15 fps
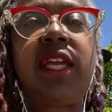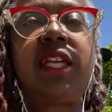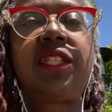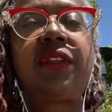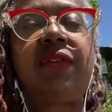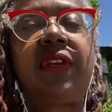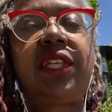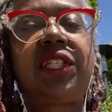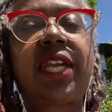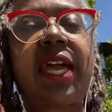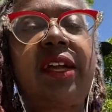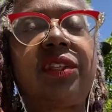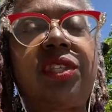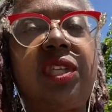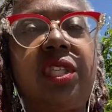to reach
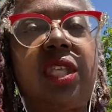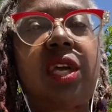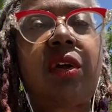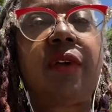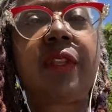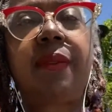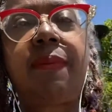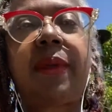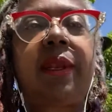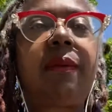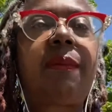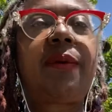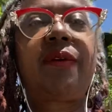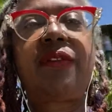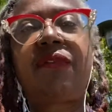out to the Oakland Better
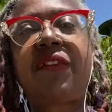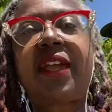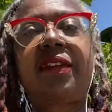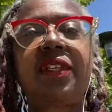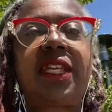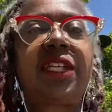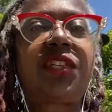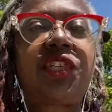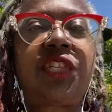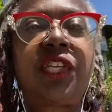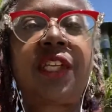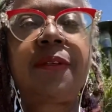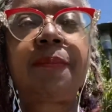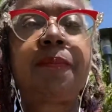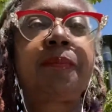Birth
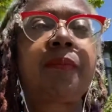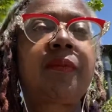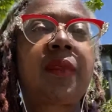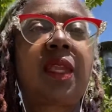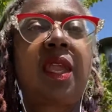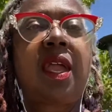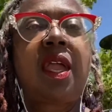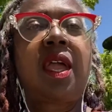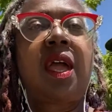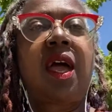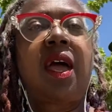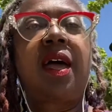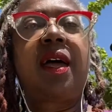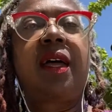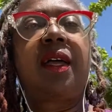Foundation.
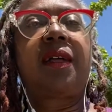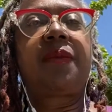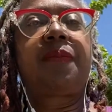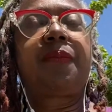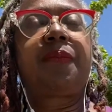Our